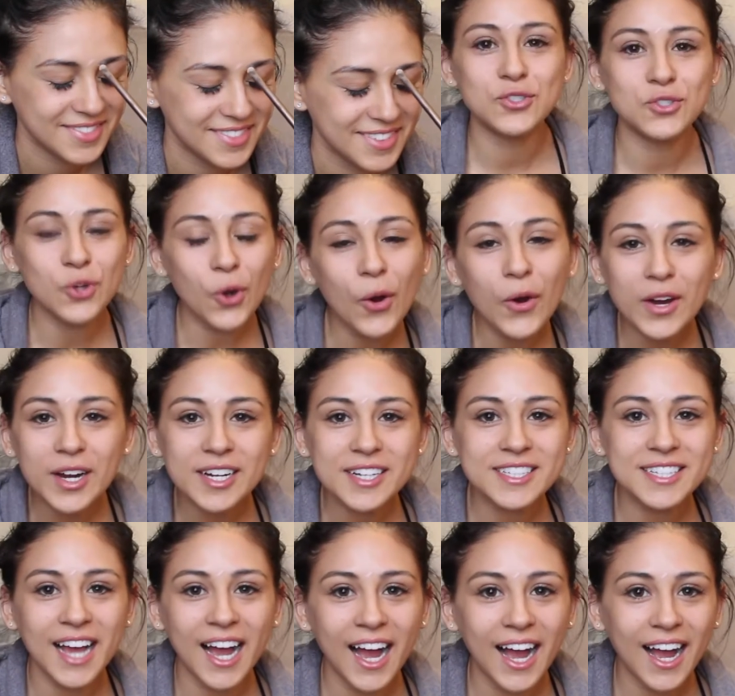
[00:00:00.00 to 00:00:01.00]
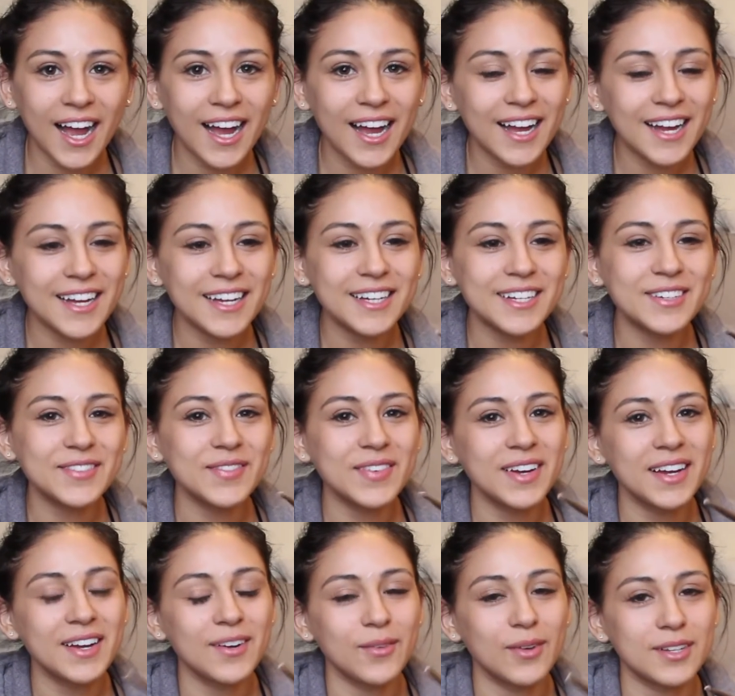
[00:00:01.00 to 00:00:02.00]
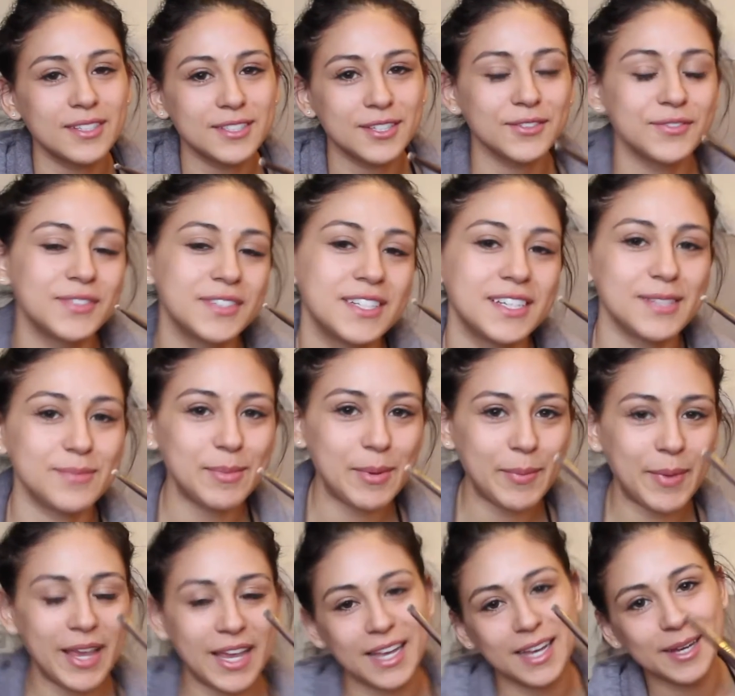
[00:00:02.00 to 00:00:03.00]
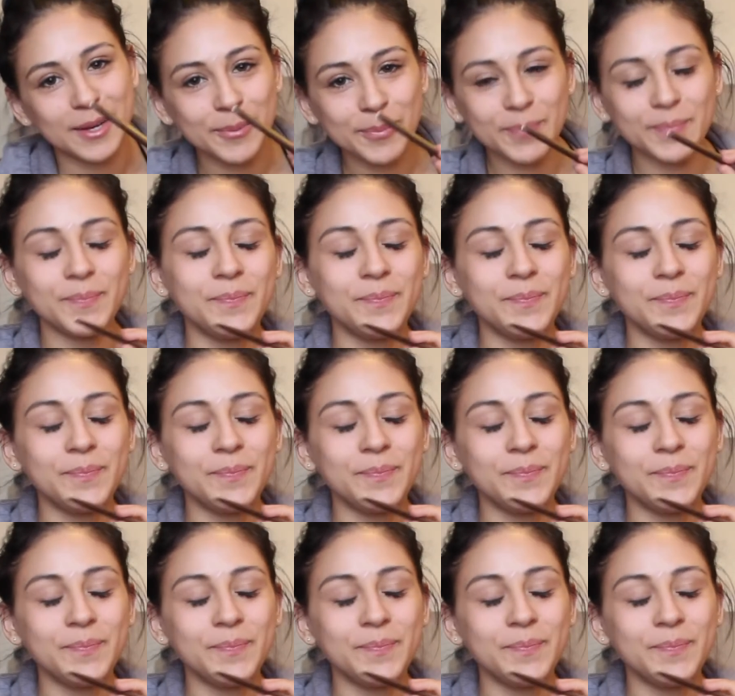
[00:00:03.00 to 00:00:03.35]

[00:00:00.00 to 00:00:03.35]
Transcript: Story time! Well, Sophie does my makeup.